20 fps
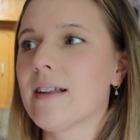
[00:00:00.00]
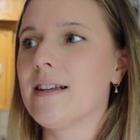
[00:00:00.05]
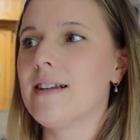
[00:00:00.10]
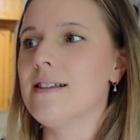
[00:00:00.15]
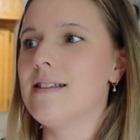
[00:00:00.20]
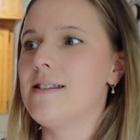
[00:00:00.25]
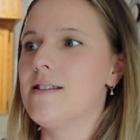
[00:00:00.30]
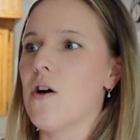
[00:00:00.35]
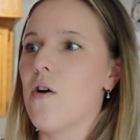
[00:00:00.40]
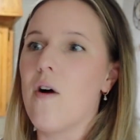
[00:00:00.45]

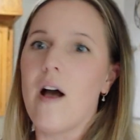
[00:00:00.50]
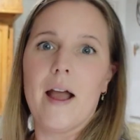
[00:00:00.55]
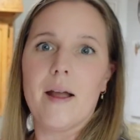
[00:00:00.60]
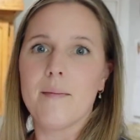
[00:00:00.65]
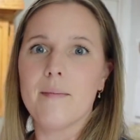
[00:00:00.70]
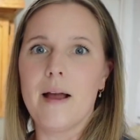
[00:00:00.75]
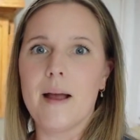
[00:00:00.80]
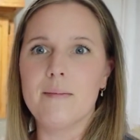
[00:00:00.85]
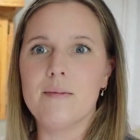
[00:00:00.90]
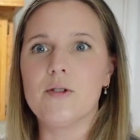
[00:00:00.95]
So
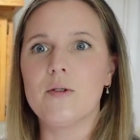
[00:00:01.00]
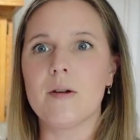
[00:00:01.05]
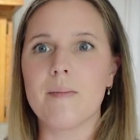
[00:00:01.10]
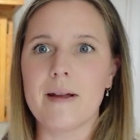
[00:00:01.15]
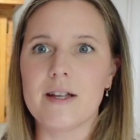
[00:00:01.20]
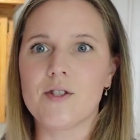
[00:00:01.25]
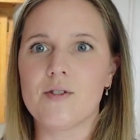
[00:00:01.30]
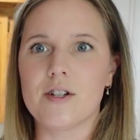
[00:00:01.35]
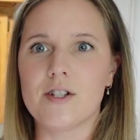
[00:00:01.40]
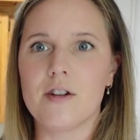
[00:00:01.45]
I'm doing
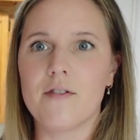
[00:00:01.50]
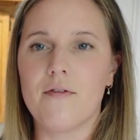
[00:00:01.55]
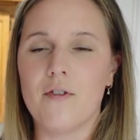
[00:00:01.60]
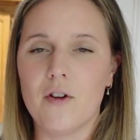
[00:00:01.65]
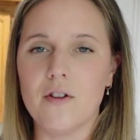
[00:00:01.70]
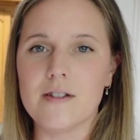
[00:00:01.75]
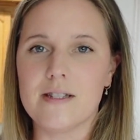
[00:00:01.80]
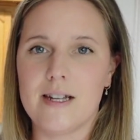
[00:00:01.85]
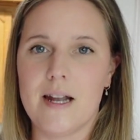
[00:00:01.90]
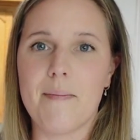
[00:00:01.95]
my stretch and
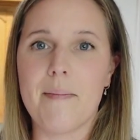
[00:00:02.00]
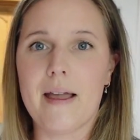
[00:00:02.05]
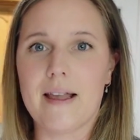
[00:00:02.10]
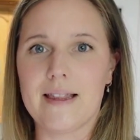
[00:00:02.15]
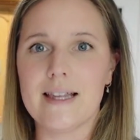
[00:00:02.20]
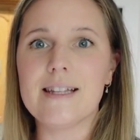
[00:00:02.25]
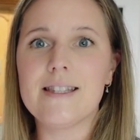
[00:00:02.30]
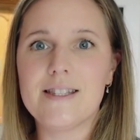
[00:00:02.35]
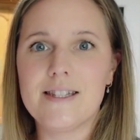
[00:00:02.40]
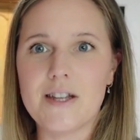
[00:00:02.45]
folds, and I'm like,
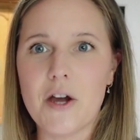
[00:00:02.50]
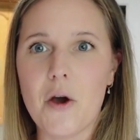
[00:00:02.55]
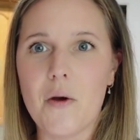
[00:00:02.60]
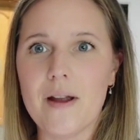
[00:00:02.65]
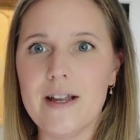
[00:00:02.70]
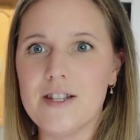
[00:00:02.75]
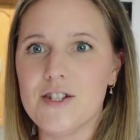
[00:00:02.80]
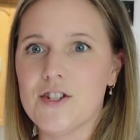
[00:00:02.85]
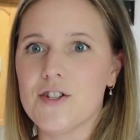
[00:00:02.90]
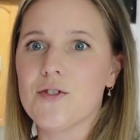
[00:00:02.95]
this dough
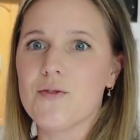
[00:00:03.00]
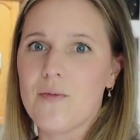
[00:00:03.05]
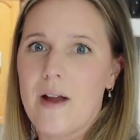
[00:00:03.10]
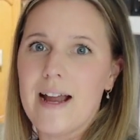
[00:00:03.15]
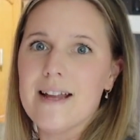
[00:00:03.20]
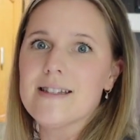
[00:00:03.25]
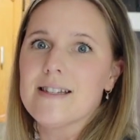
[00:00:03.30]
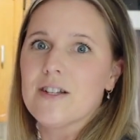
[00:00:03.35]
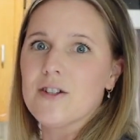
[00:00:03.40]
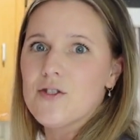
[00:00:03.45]
is just
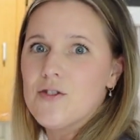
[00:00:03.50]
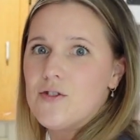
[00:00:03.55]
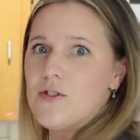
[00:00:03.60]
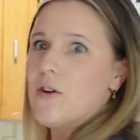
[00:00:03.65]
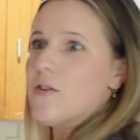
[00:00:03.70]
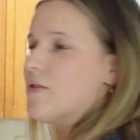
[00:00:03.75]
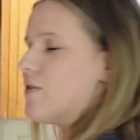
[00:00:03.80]
rising so